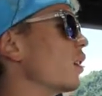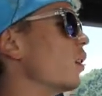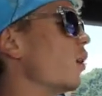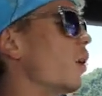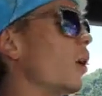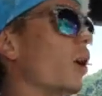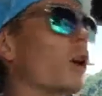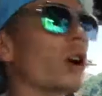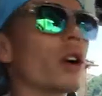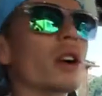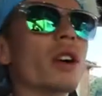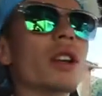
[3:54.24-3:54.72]

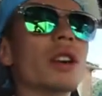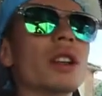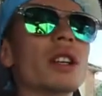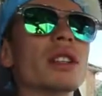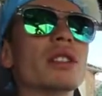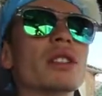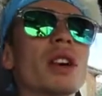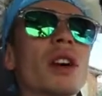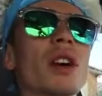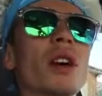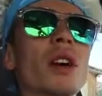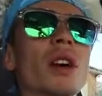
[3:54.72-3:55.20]
Oh, God,
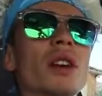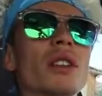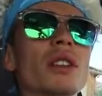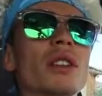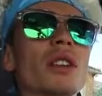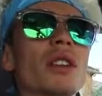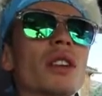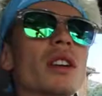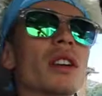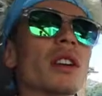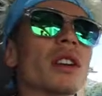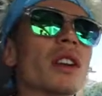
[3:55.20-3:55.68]
it's
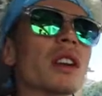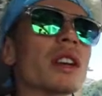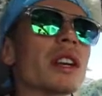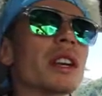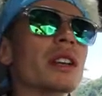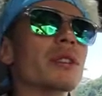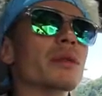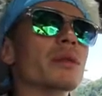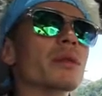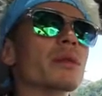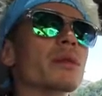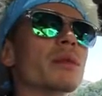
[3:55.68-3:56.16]
hot.
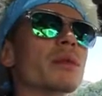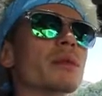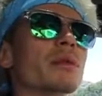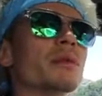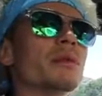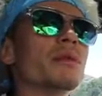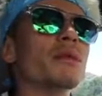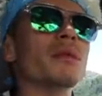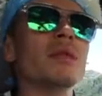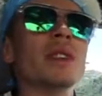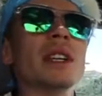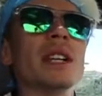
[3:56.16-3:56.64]
It's
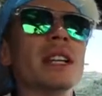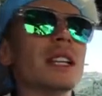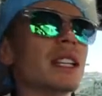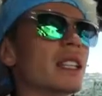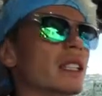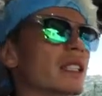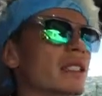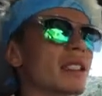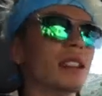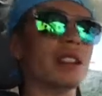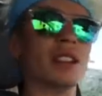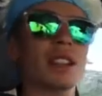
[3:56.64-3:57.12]

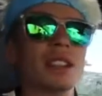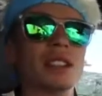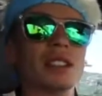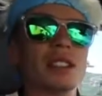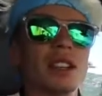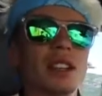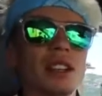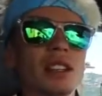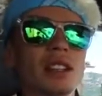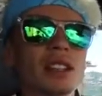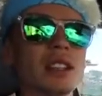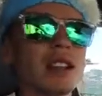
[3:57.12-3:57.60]
really suddenly
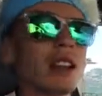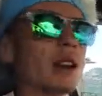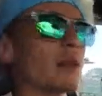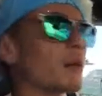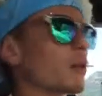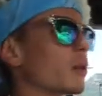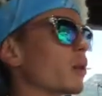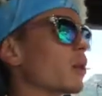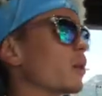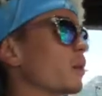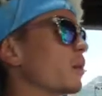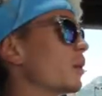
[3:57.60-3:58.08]
started to get
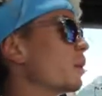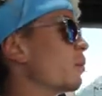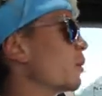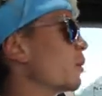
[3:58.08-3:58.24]
warm